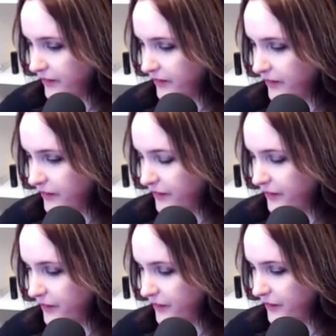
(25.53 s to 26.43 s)

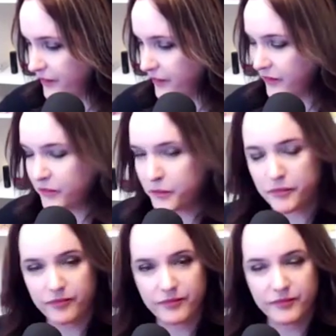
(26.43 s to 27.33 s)

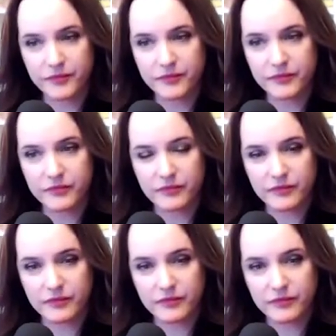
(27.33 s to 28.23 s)

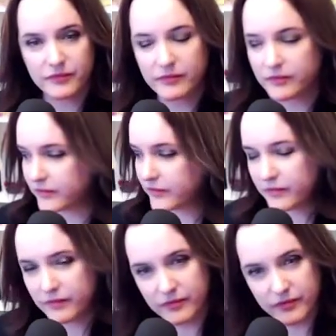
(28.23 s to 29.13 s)

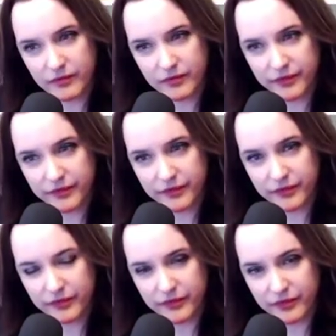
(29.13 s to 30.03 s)

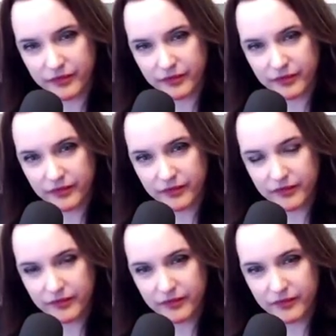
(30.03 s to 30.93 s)

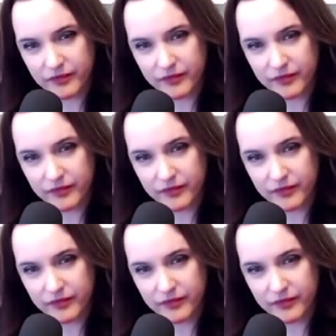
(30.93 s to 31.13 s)
(silent)